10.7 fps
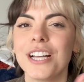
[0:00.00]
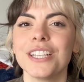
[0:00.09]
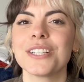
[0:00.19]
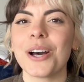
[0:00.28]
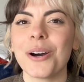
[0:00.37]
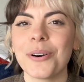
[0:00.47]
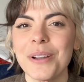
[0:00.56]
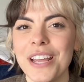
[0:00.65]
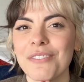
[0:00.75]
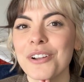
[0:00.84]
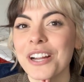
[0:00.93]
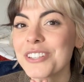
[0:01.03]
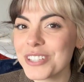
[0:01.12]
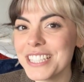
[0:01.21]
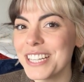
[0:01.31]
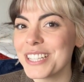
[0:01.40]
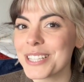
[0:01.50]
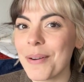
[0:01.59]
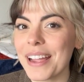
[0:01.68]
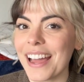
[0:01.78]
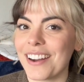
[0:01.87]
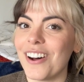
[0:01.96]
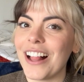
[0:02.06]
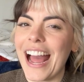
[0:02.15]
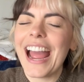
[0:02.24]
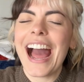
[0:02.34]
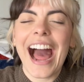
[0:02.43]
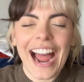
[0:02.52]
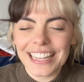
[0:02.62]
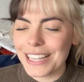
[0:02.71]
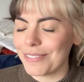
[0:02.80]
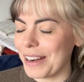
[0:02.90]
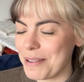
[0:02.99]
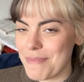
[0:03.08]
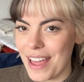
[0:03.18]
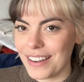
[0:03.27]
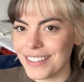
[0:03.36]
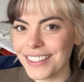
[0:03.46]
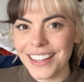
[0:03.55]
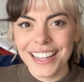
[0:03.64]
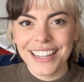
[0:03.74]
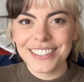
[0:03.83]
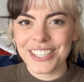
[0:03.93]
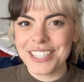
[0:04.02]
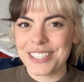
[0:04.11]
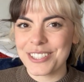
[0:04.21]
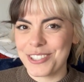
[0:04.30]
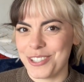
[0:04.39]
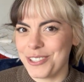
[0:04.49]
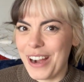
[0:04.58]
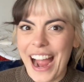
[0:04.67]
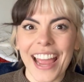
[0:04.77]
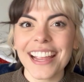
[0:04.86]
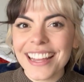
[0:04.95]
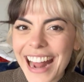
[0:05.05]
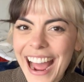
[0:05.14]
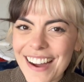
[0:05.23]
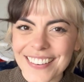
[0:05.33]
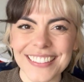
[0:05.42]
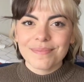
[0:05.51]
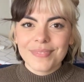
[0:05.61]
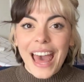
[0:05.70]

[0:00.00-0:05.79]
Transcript: So if you're interested in sewing at all, I highly recommend just trying it out.